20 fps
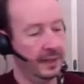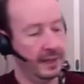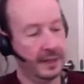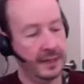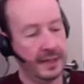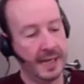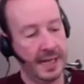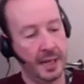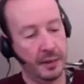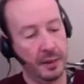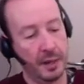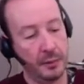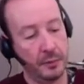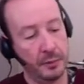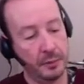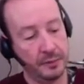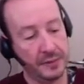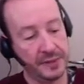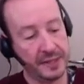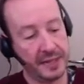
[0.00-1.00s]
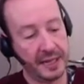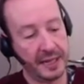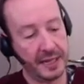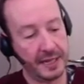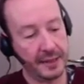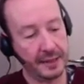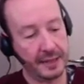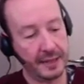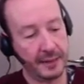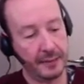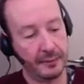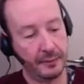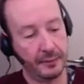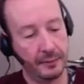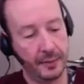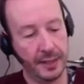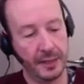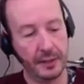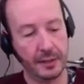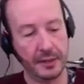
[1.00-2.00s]
Now, I will say that
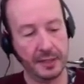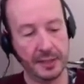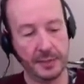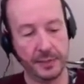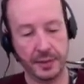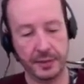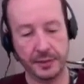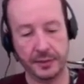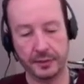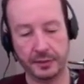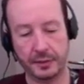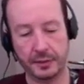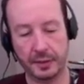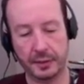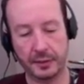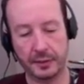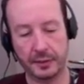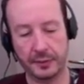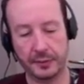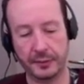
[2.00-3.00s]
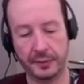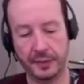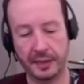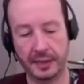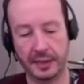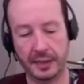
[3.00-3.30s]
when I spoke to a lot of